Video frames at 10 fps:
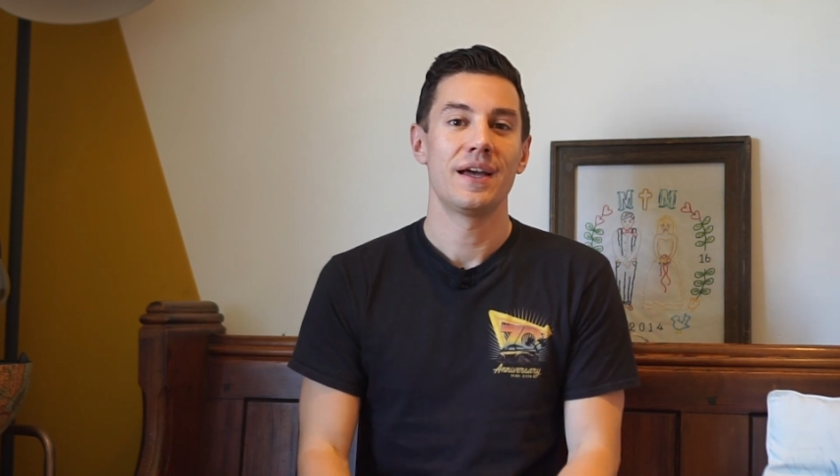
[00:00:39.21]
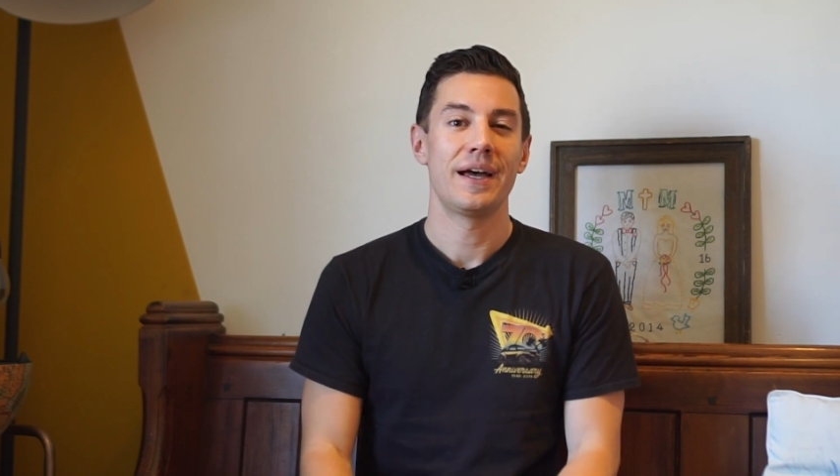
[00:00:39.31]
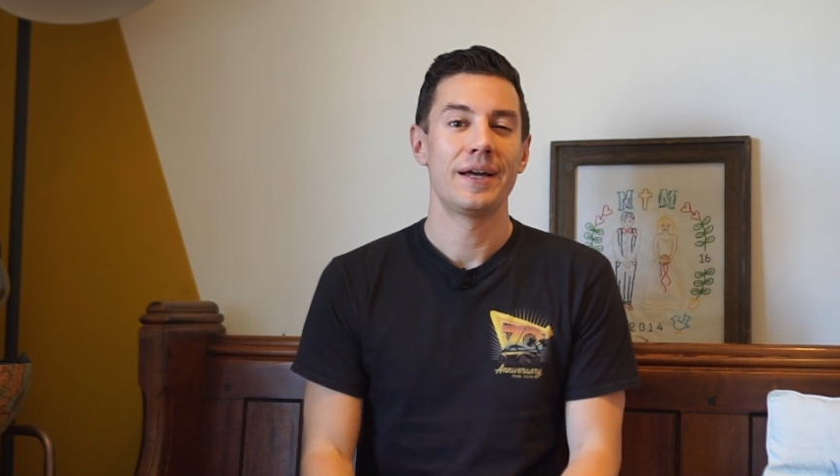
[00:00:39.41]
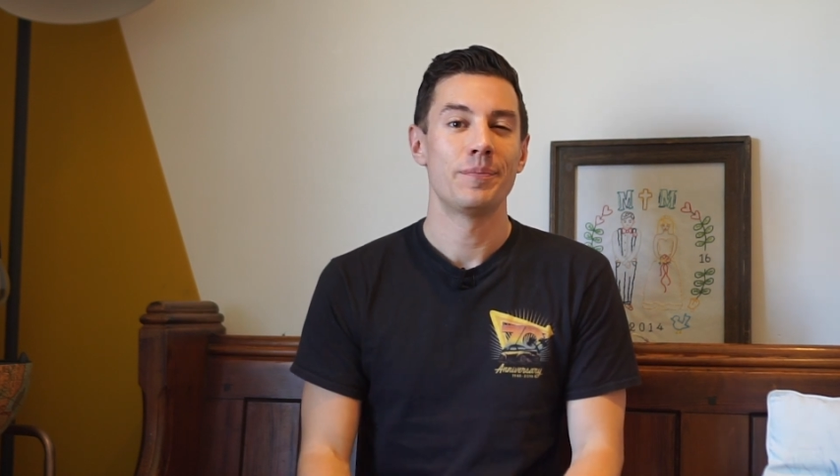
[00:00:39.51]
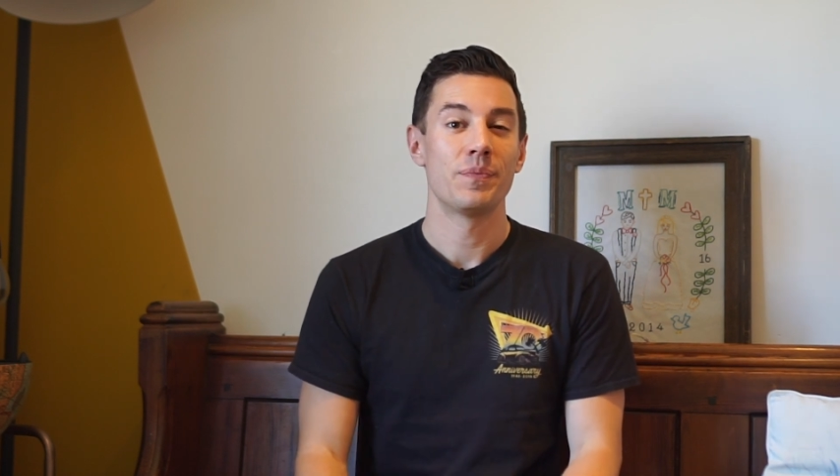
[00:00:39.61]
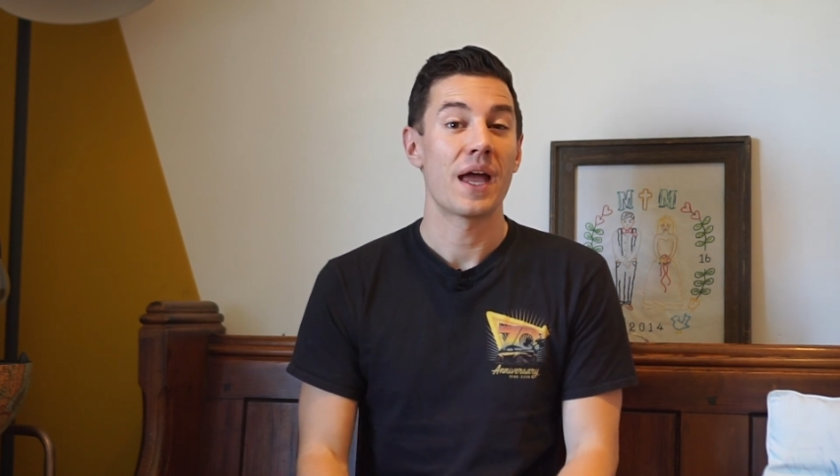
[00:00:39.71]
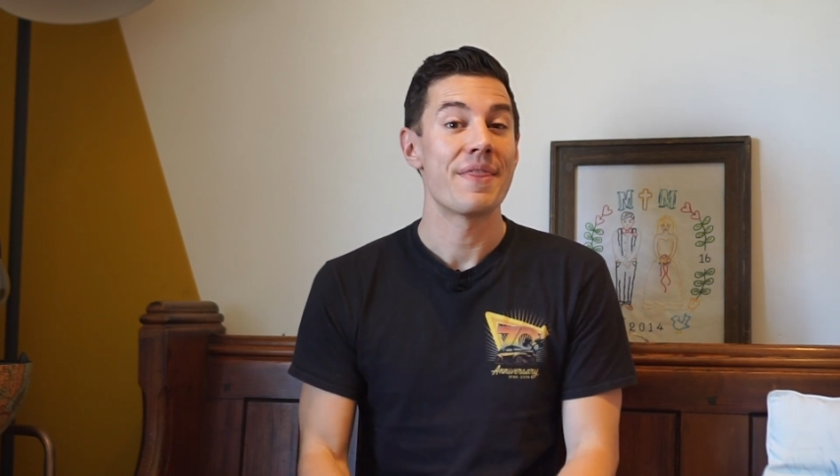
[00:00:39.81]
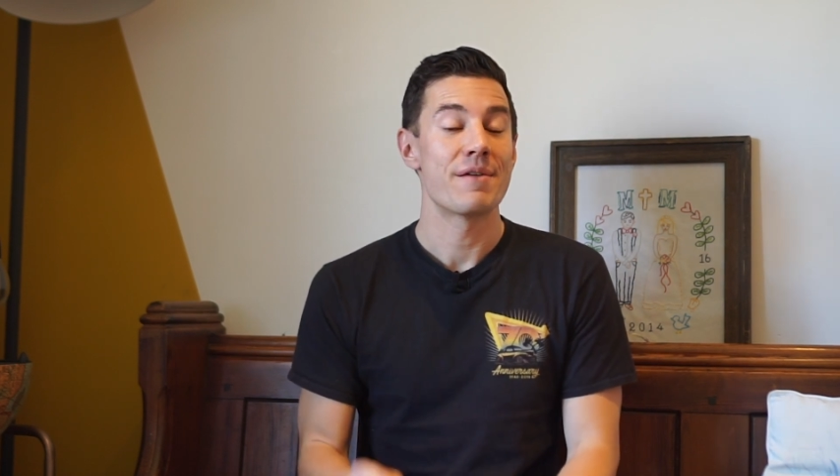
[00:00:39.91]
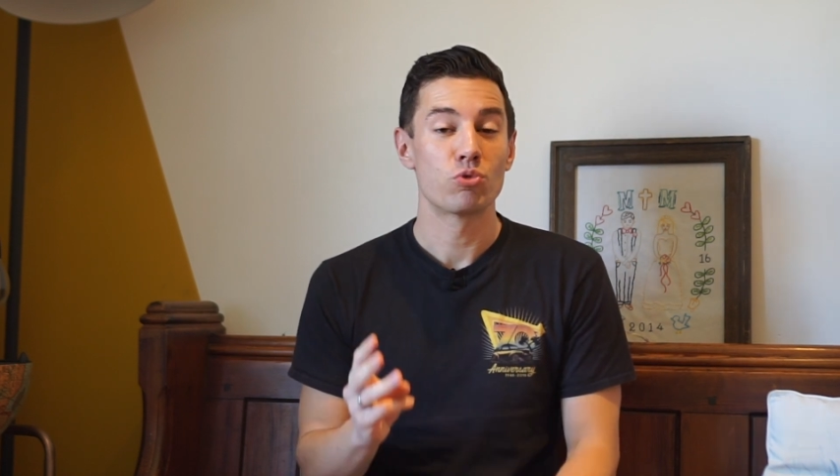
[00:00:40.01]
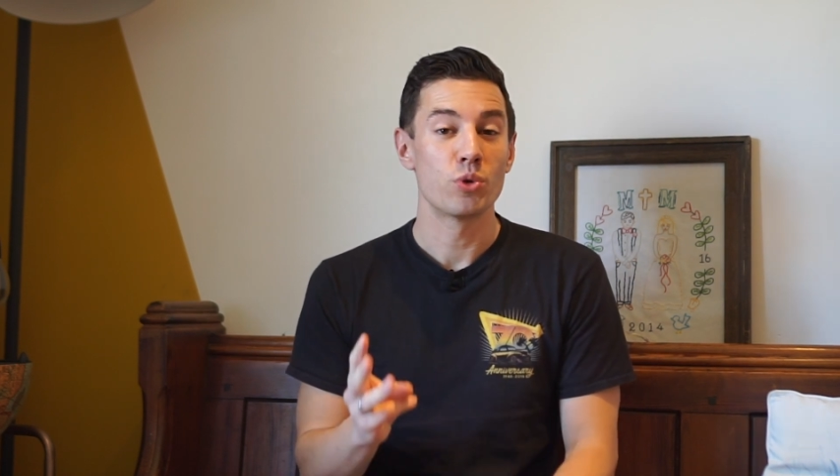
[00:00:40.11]
And
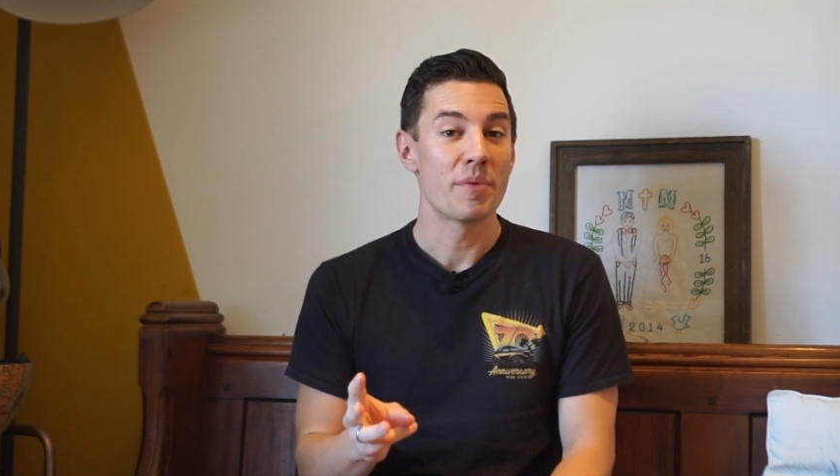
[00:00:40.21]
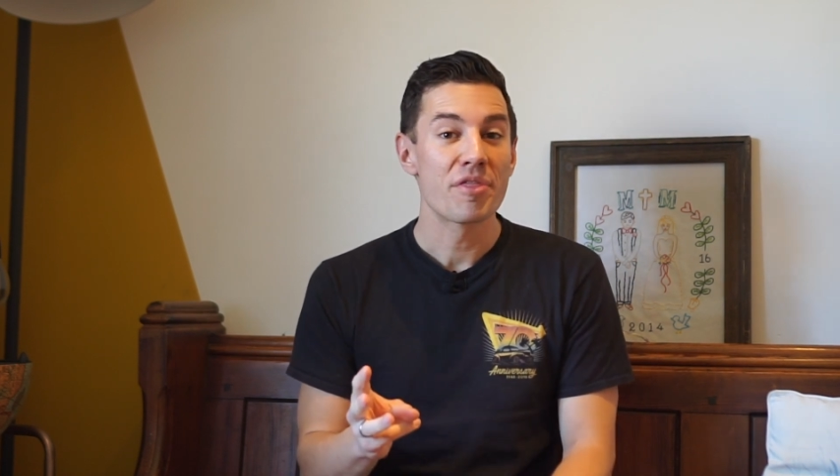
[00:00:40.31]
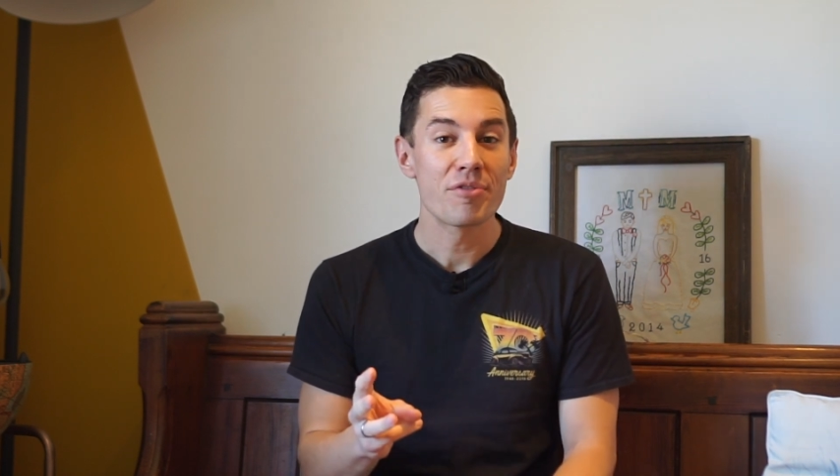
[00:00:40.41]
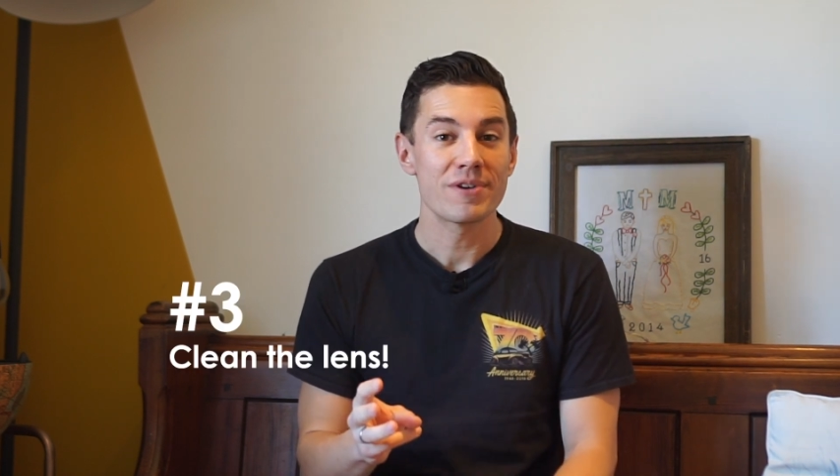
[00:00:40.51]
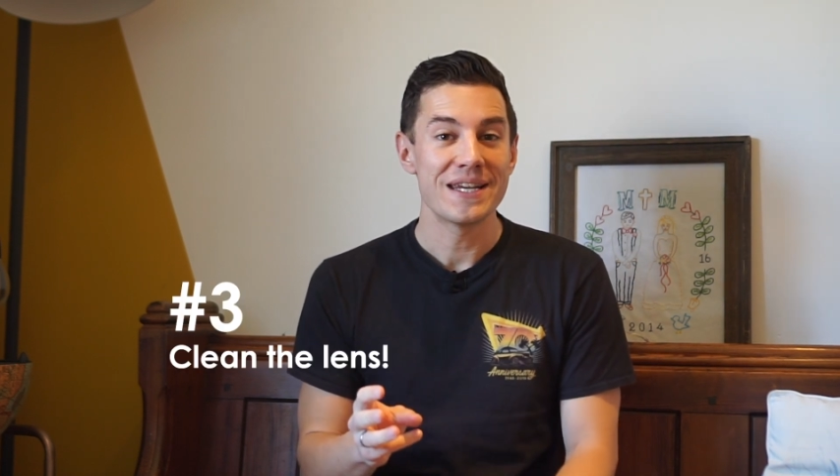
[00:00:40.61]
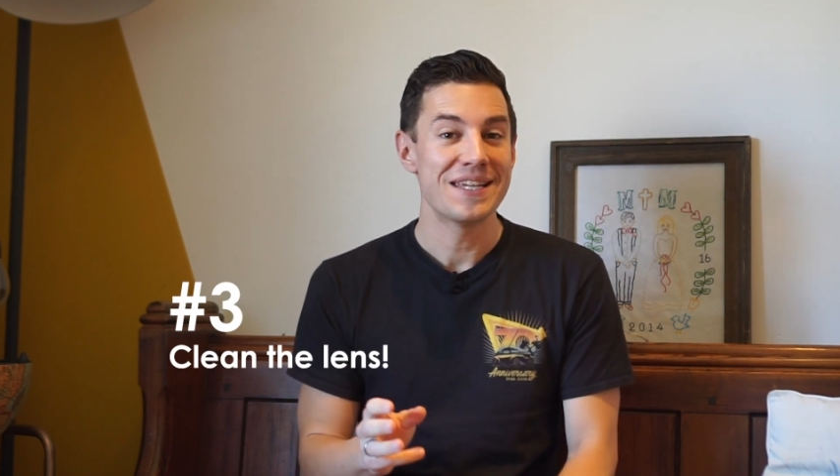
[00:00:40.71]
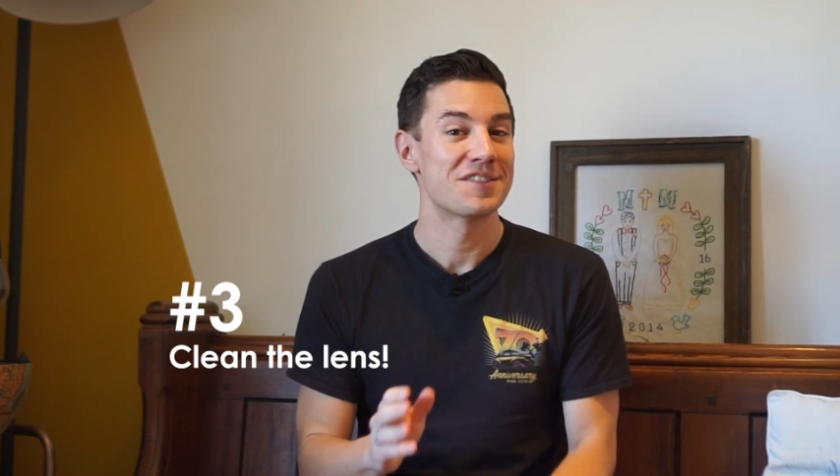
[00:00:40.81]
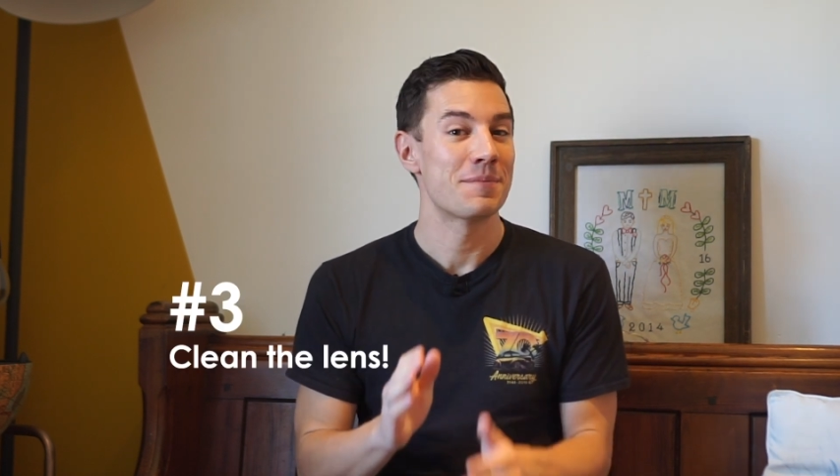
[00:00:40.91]
then rule number three